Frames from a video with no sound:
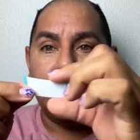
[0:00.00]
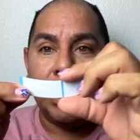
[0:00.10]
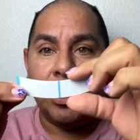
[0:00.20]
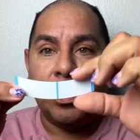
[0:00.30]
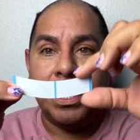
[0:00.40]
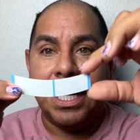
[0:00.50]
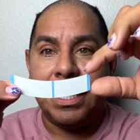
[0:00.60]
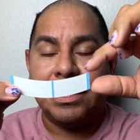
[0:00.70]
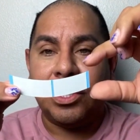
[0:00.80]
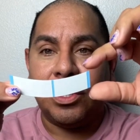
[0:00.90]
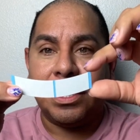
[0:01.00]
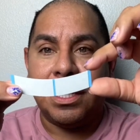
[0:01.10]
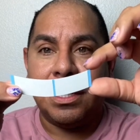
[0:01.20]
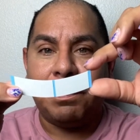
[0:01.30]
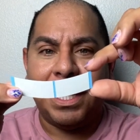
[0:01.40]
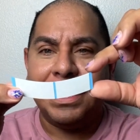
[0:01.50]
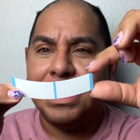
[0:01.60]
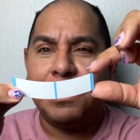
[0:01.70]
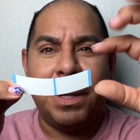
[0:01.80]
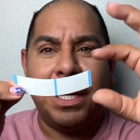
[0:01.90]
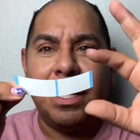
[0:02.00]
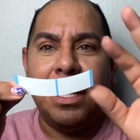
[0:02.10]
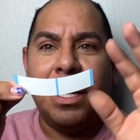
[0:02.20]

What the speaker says: that you can get in certain places, but